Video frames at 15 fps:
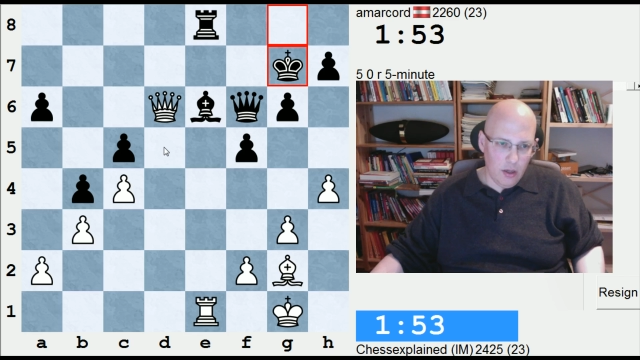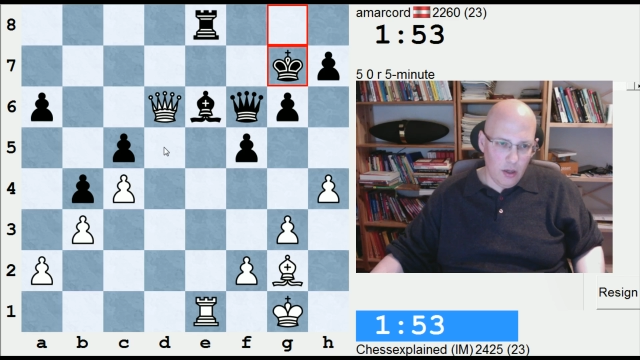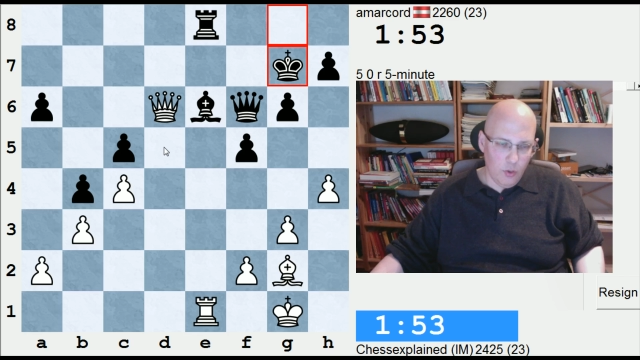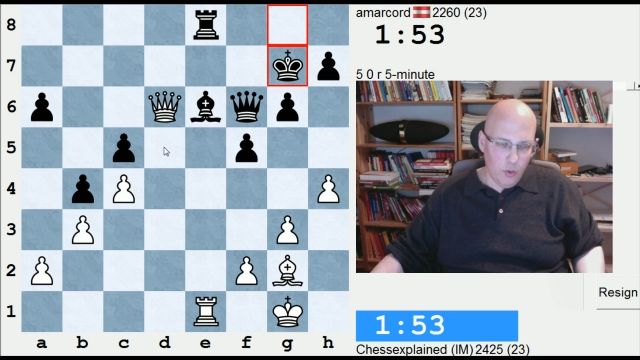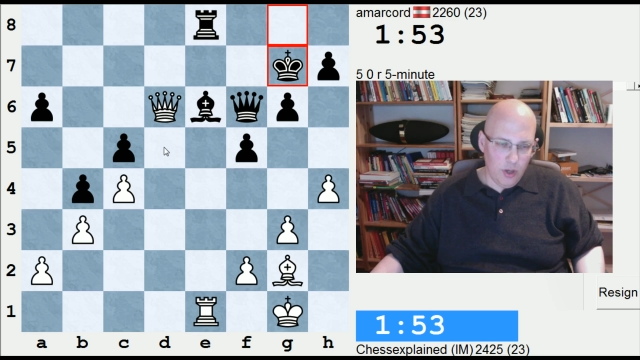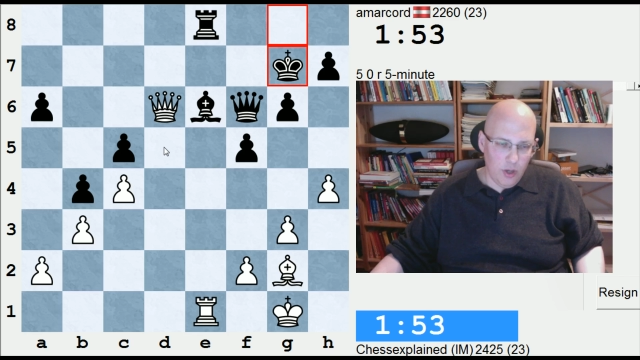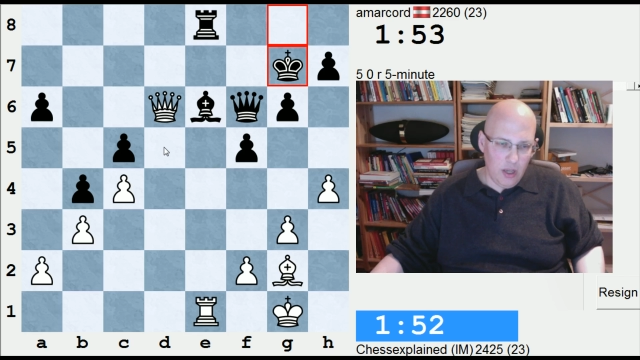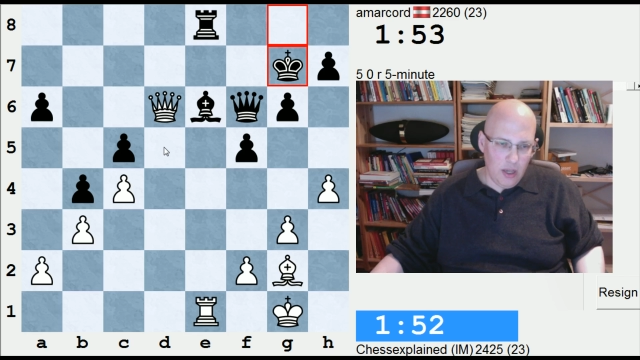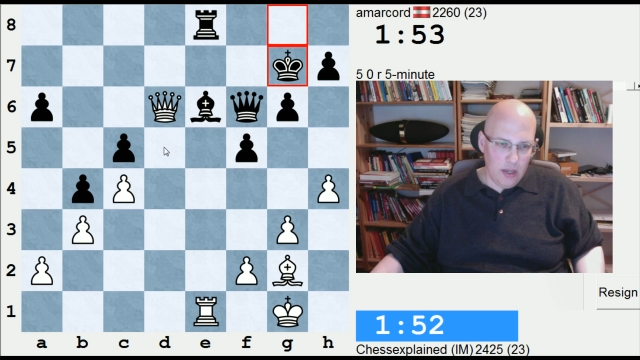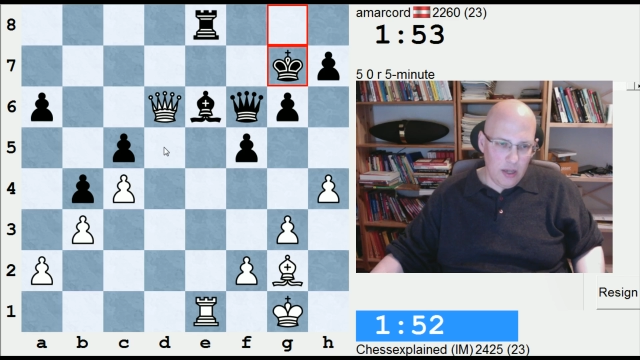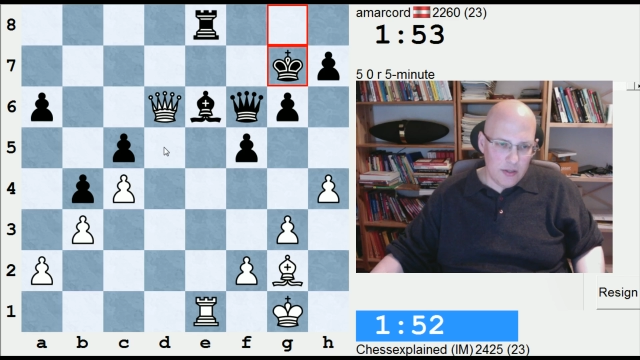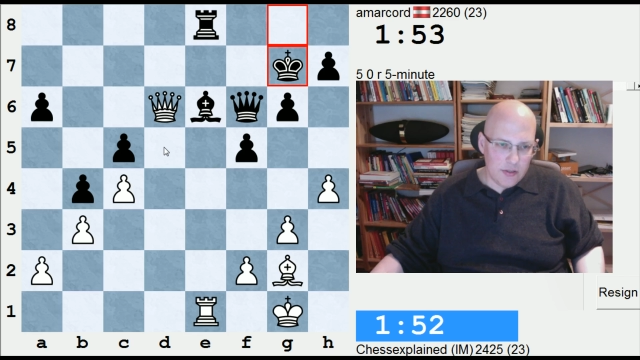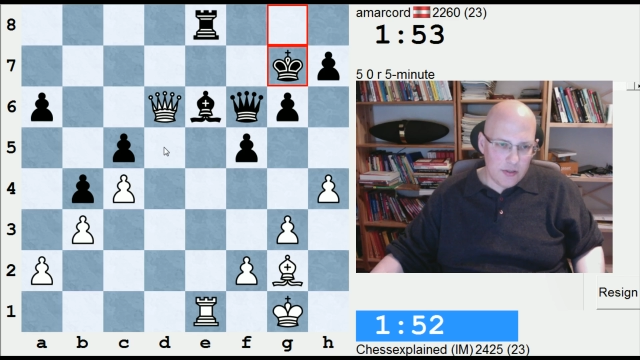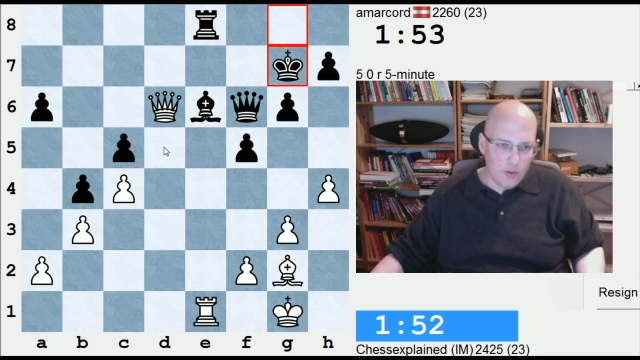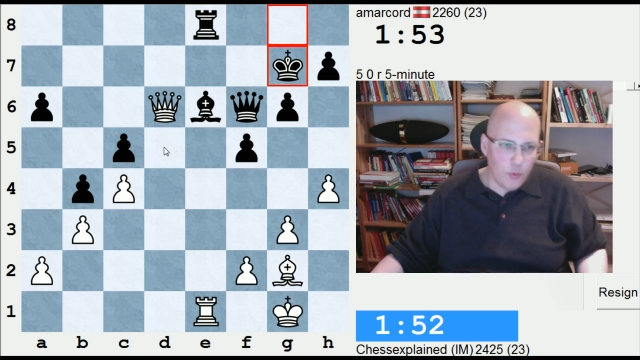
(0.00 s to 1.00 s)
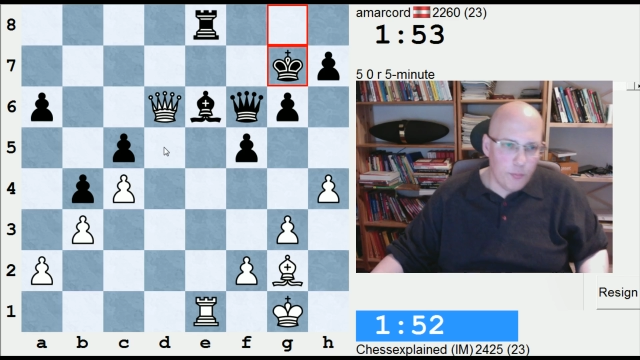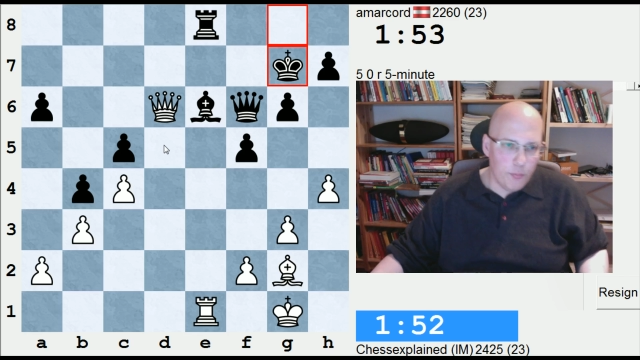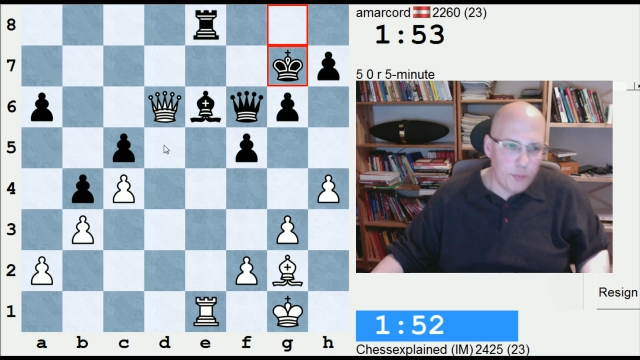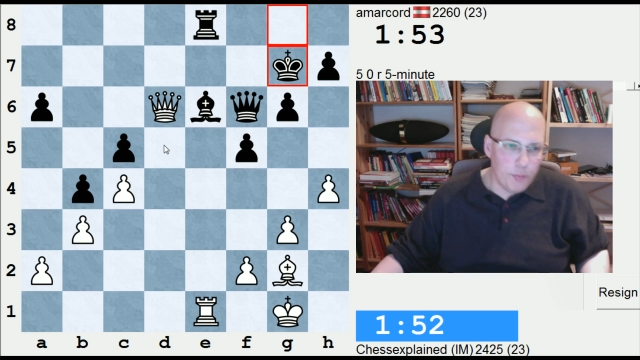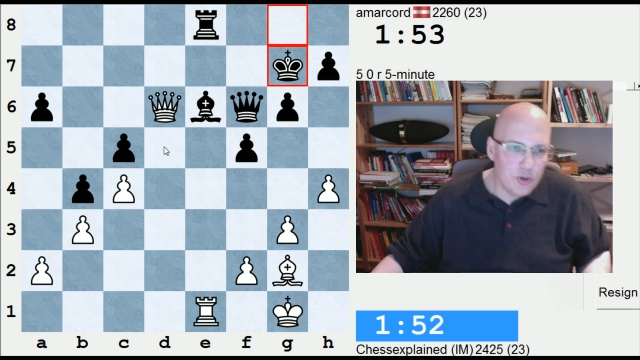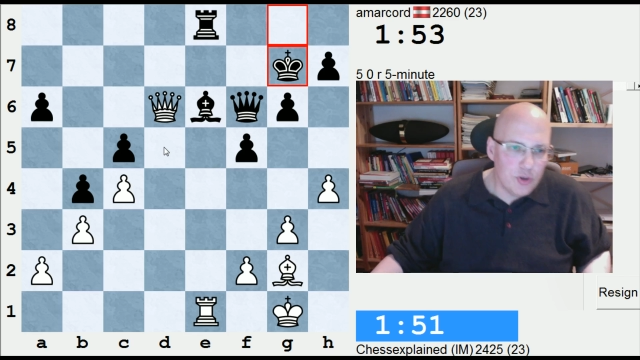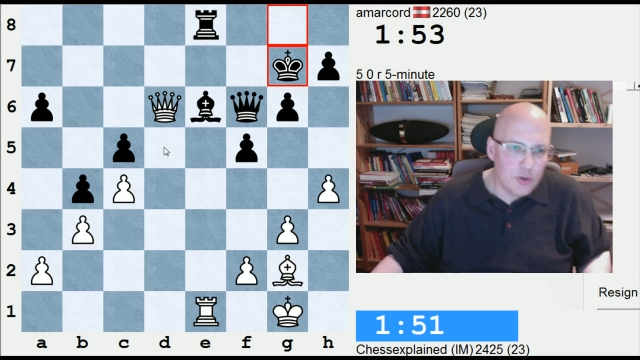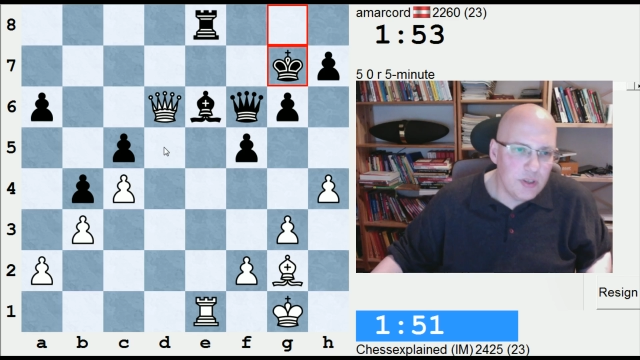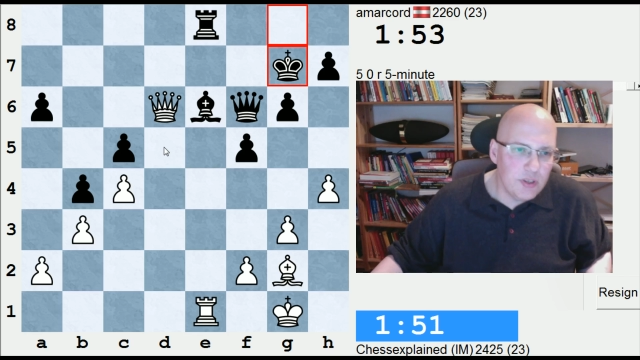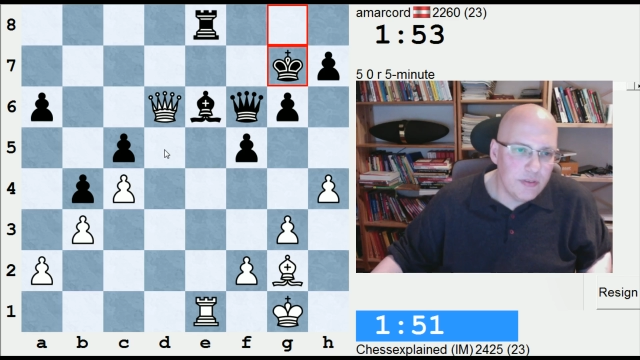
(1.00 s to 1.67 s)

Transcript: Okay, so bishop